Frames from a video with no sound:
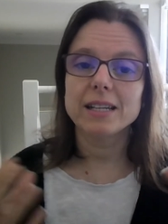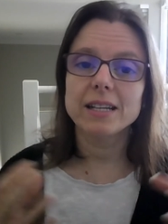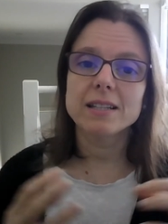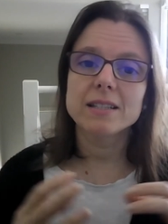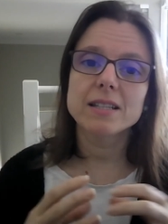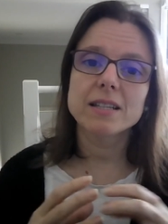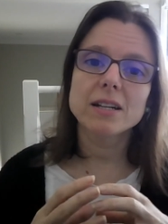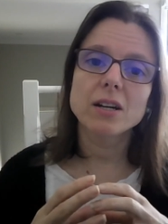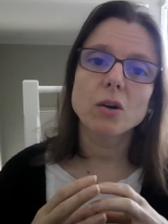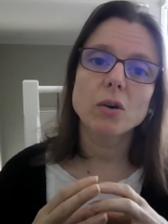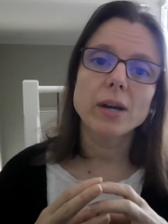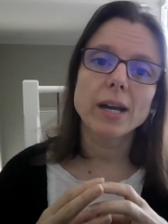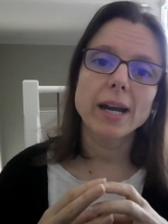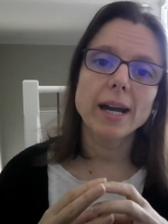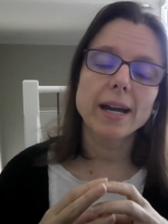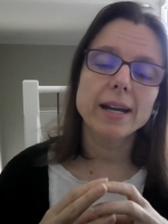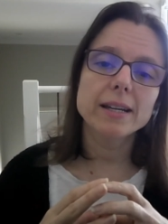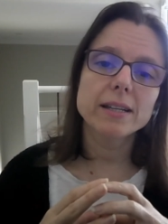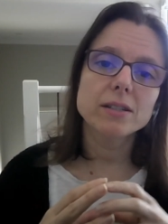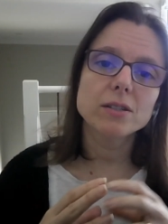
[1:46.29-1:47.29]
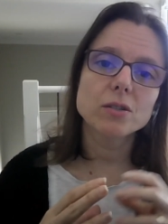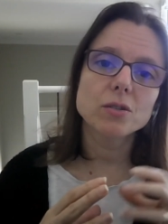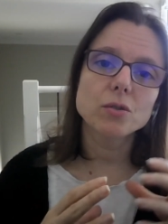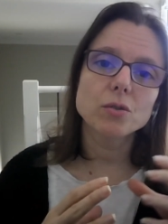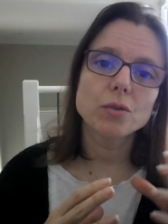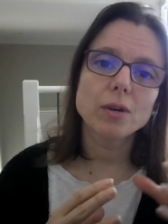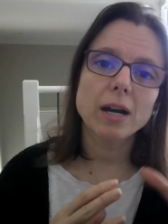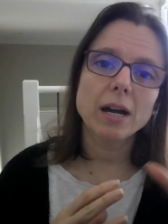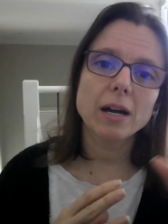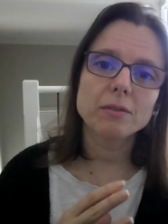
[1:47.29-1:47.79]
Is it okay
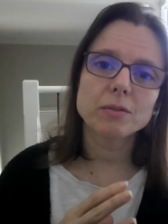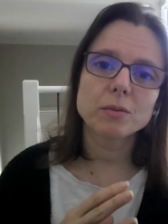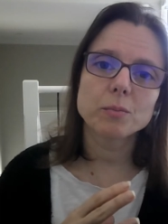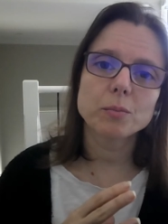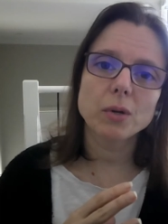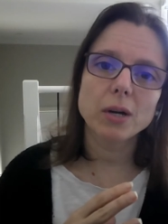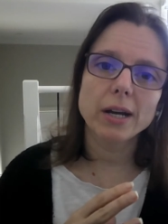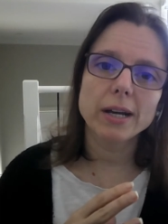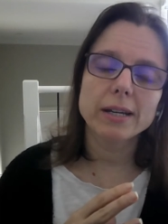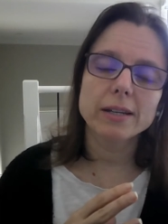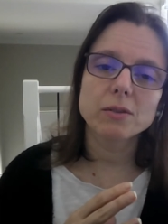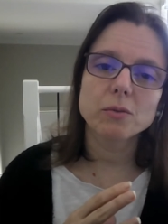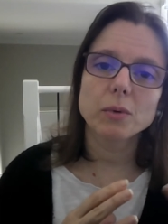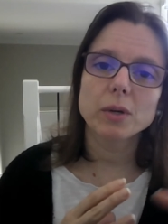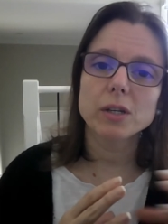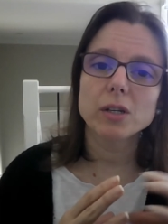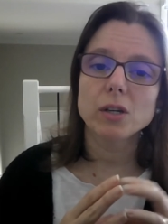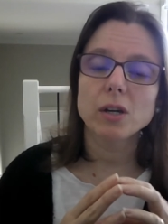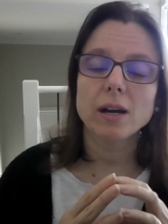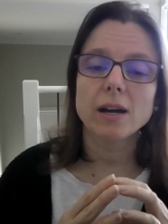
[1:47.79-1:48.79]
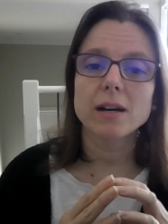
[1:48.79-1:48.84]
to have a break when you